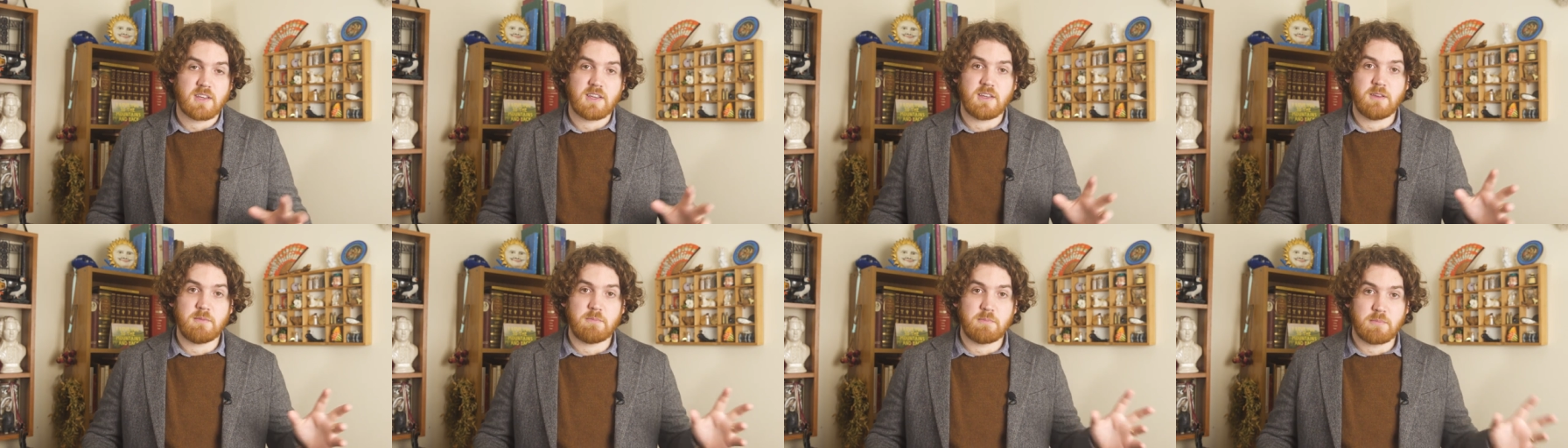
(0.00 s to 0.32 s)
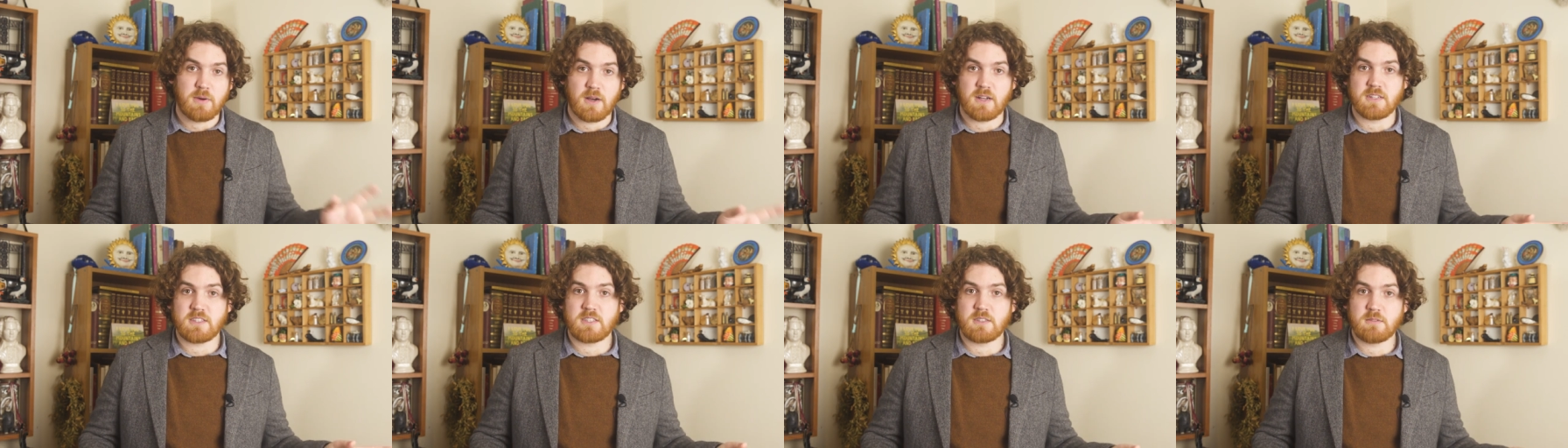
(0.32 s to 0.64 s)
the
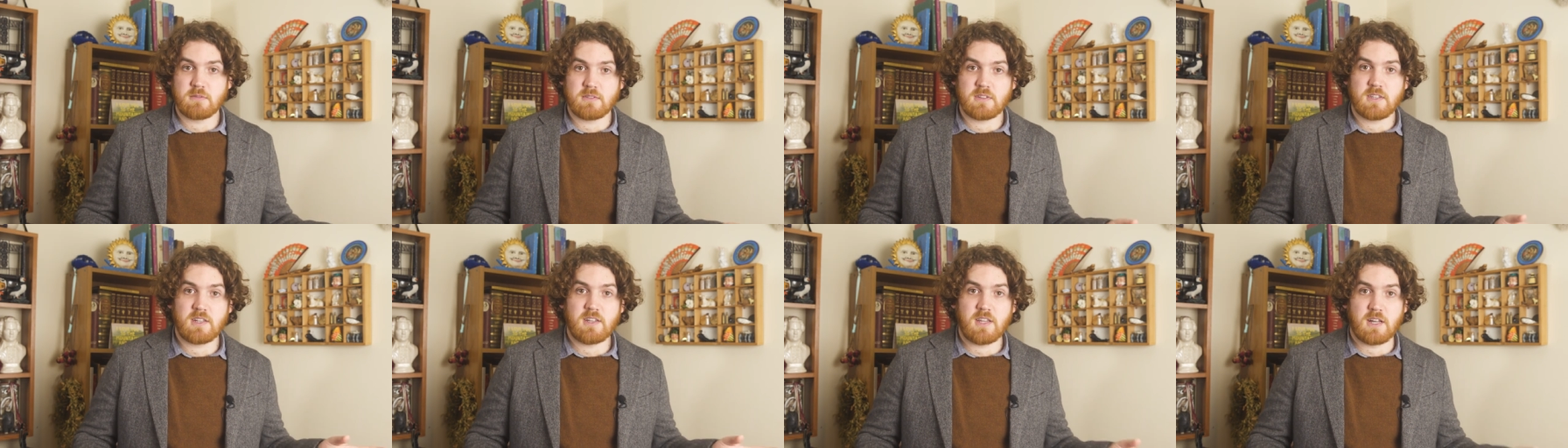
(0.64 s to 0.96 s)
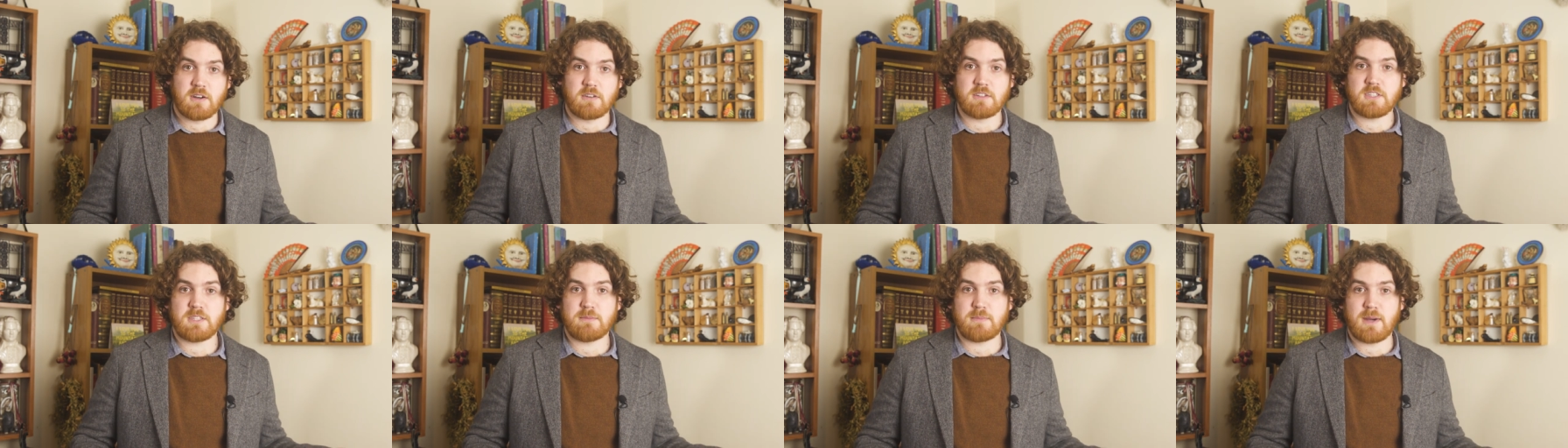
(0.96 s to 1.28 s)
person with the
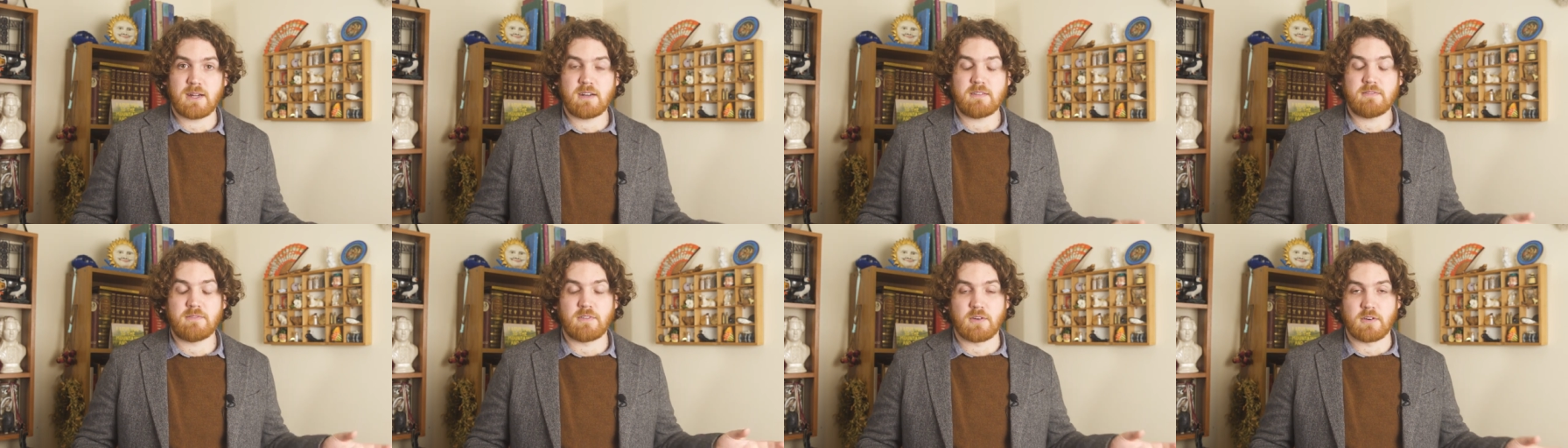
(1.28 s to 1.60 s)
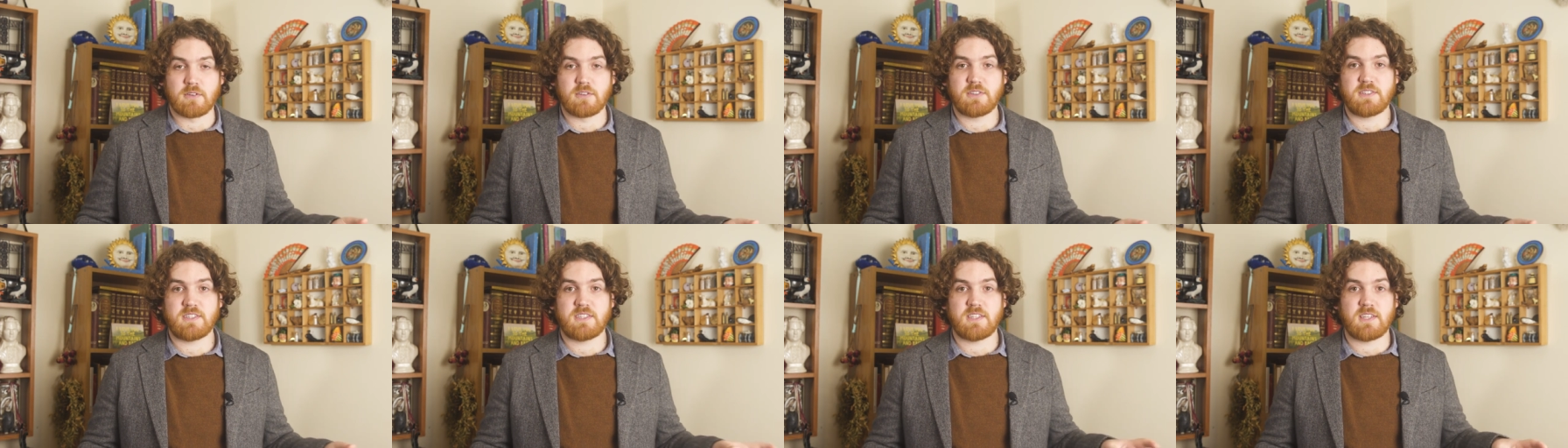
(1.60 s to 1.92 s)
lowest amount of
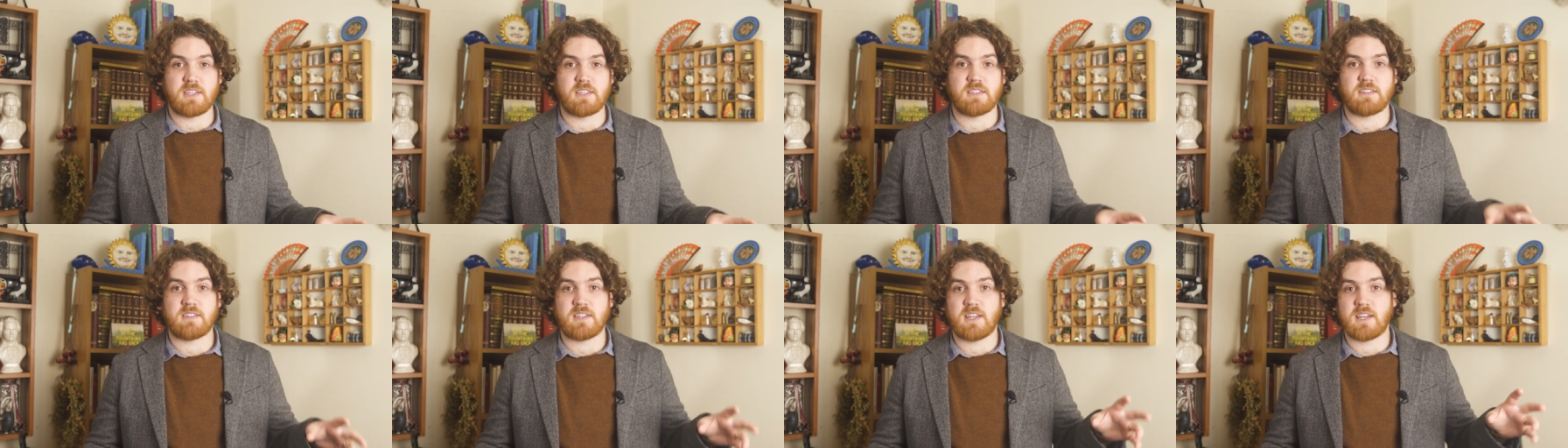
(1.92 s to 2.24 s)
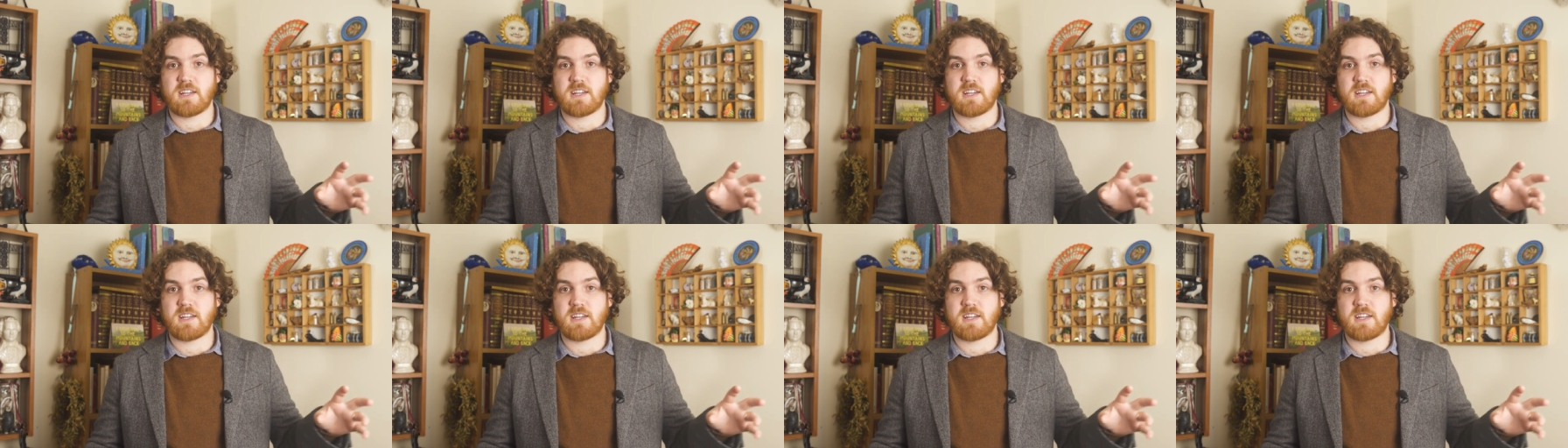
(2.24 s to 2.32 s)
votes is